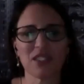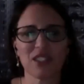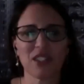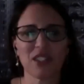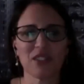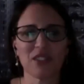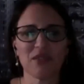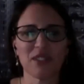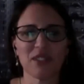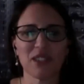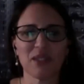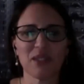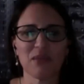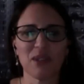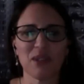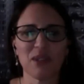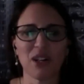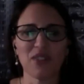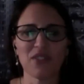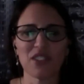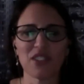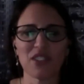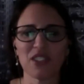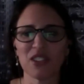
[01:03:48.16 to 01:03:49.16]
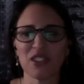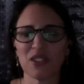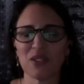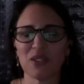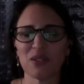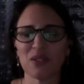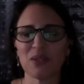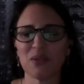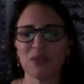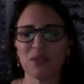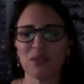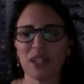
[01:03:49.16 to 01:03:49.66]
going to read them off to
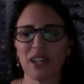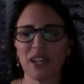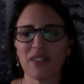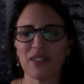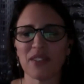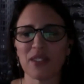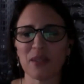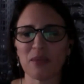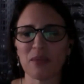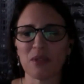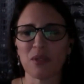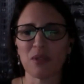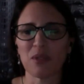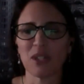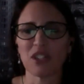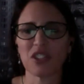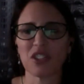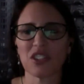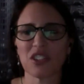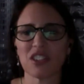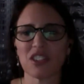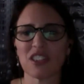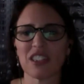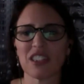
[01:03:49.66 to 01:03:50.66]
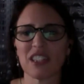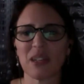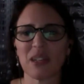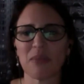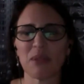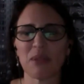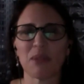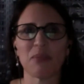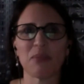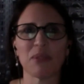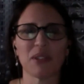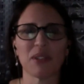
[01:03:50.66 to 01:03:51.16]
you. We have okay. some questions okay. that
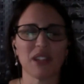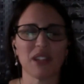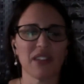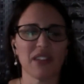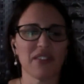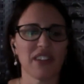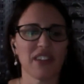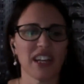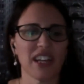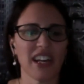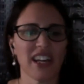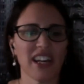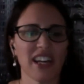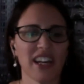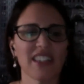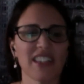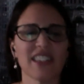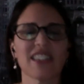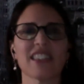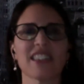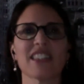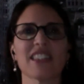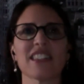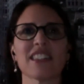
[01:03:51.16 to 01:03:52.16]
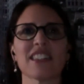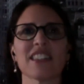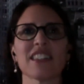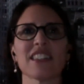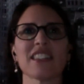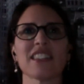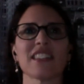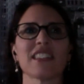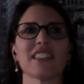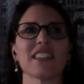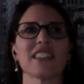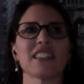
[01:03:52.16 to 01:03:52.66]
people have asked.
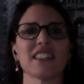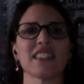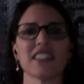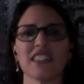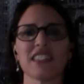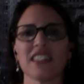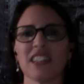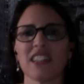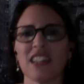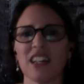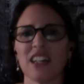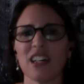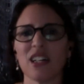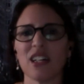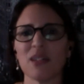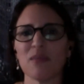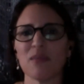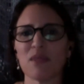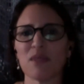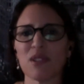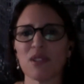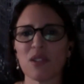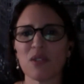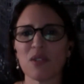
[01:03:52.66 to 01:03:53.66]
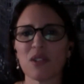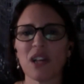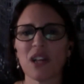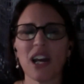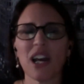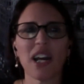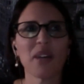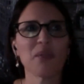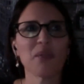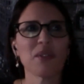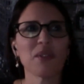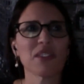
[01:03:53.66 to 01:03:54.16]
Um, so
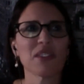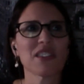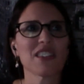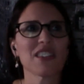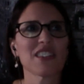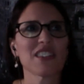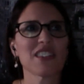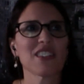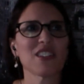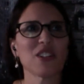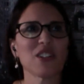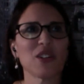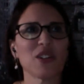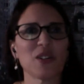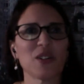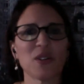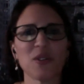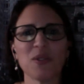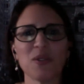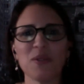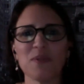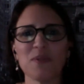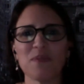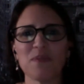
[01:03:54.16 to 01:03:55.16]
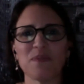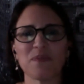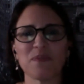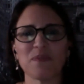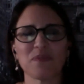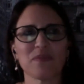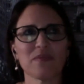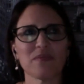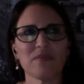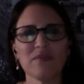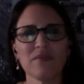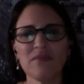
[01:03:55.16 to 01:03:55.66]
Kai wants to know,
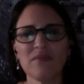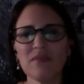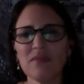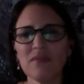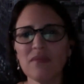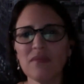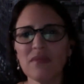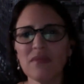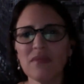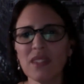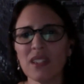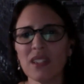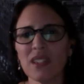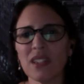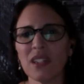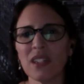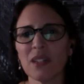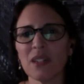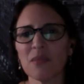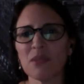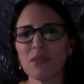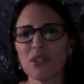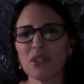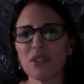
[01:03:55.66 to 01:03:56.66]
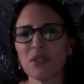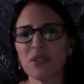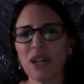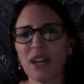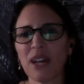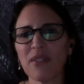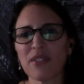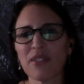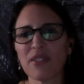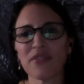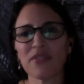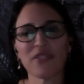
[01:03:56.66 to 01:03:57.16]
um, do you
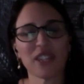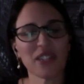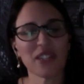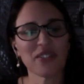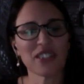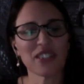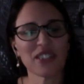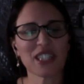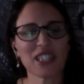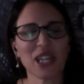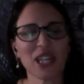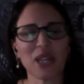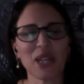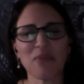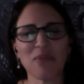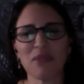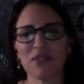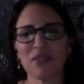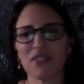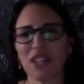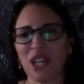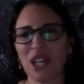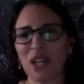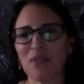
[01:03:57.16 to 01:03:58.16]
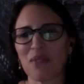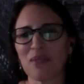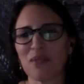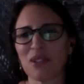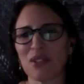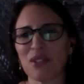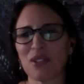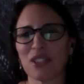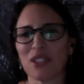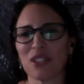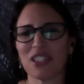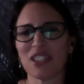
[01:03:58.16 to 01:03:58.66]
have a favorite type of camera
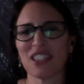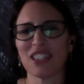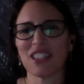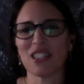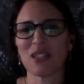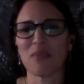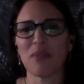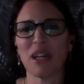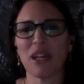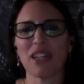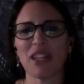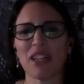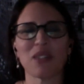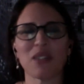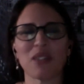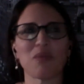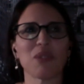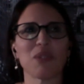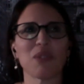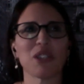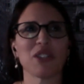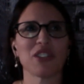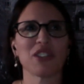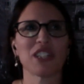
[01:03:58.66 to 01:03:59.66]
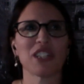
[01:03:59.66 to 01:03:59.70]
or does it depend on what you're